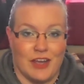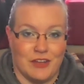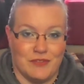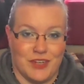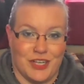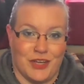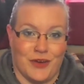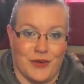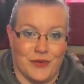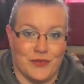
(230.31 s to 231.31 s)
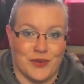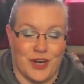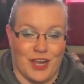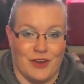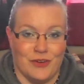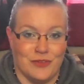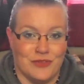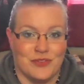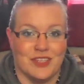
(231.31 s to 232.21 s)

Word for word: on video for Elf,